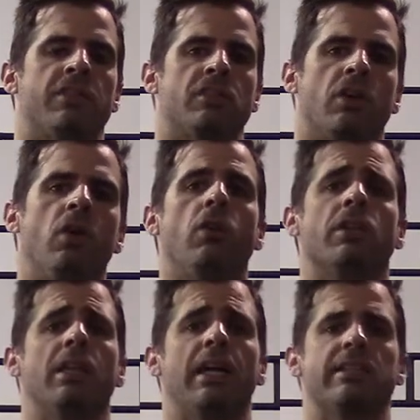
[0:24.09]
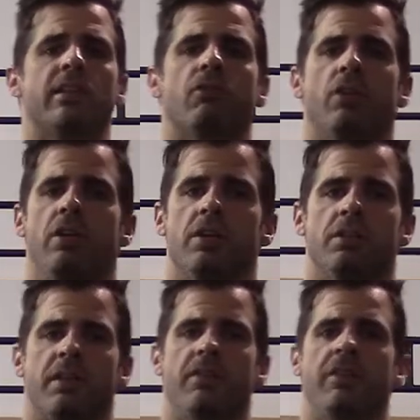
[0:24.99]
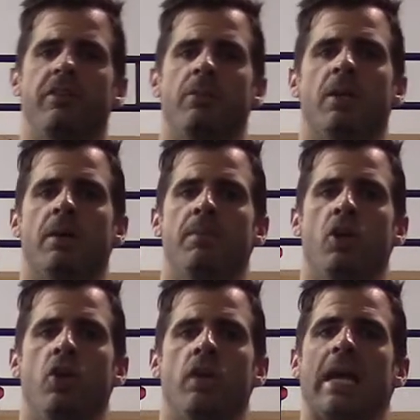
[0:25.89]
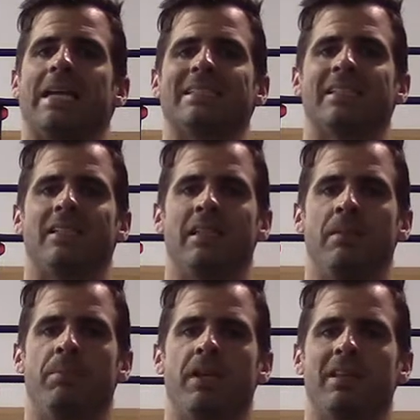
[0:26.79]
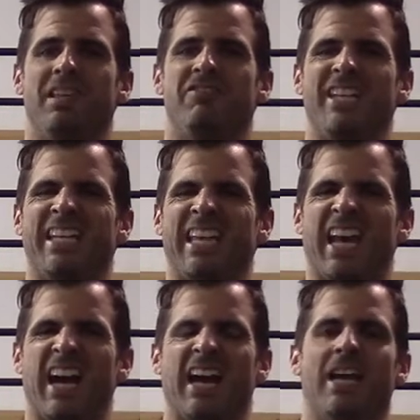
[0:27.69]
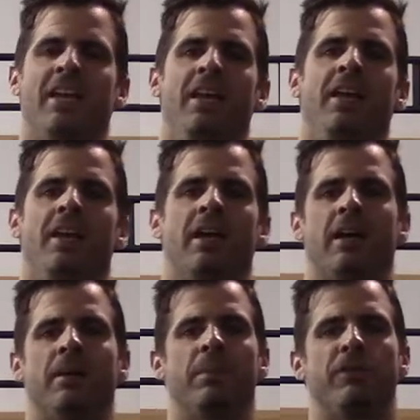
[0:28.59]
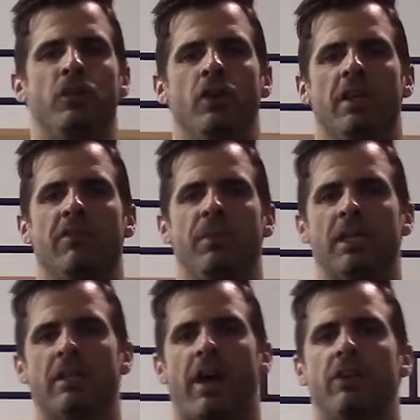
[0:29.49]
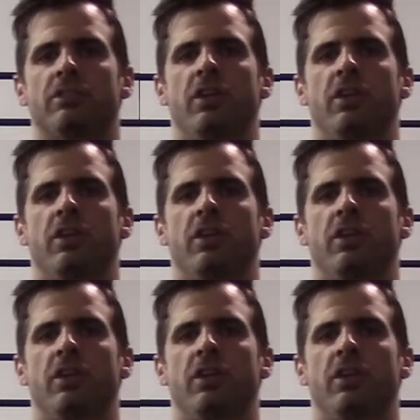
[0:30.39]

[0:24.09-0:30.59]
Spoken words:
And so over the last several years, I've definitely become known as an Olympic lifting guy, if you can give me a title.